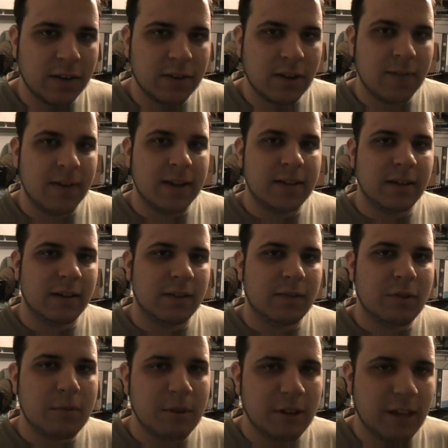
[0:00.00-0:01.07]
or director
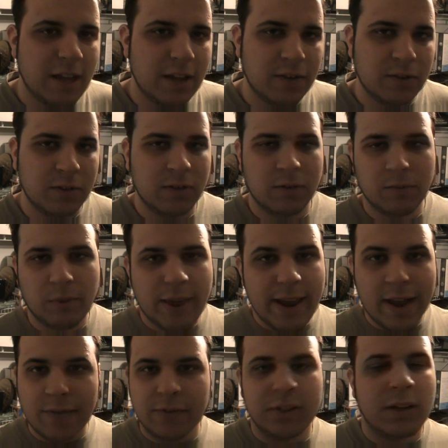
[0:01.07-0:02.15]
of communications or
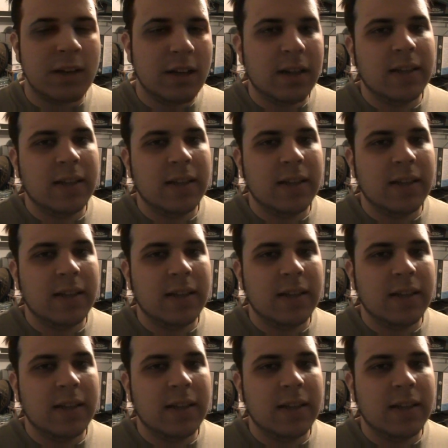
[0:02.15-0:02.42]
whatever,